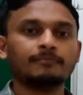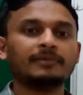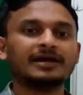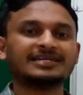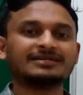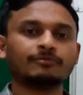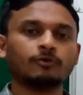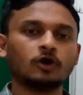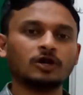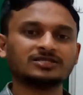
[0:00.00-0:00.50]

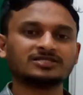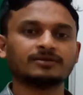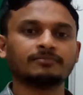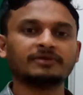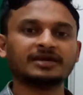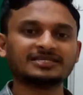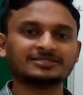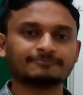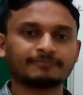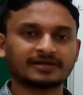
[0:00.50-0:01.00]

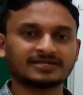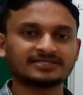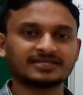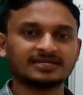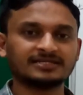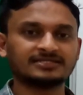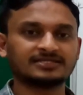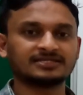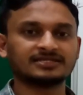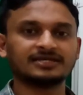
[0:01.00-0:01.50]
Metabolism is
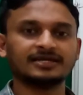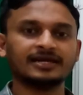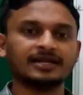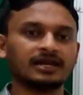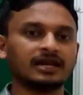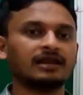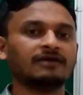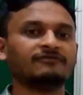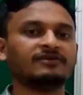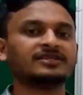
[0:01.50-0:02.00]
present
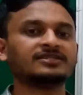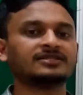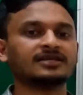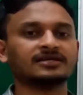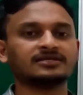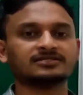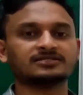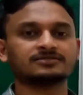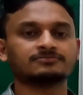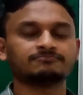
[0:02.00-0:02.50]
in living
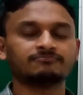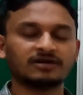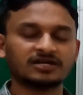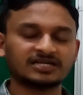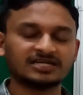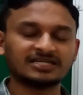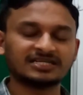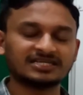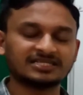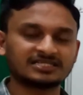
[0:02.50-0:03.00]
things,
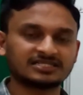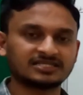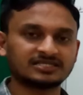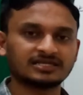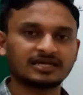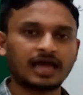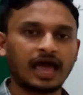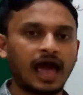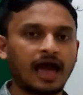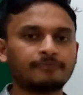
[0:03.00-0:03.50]
but it
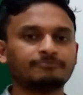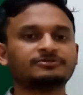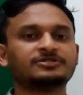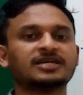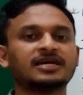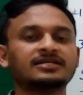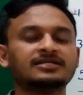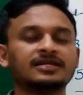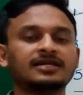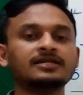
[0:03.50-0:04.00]
is
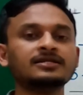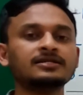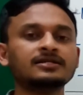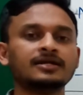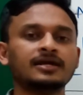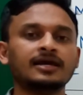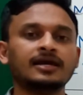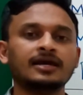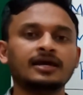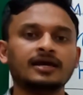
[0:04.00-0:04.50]
absent
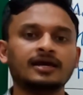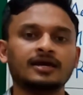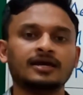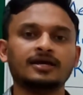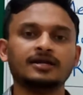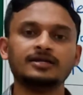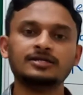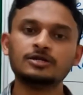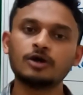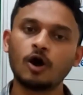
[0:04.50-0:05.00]
in
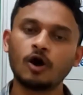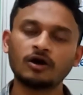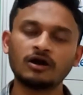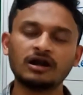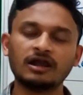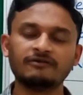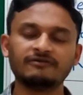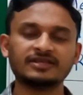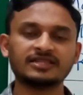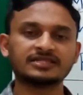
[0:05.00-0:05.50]

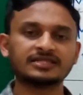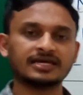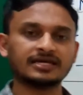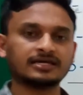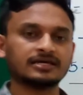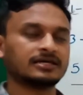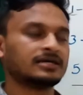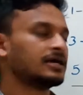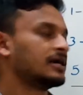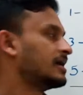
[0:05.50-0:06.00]
non-living
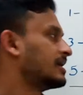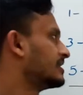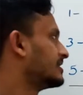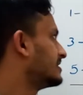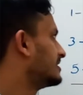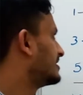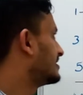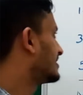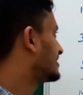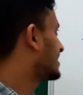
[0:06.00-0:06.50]

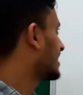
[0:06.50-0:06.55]
thing.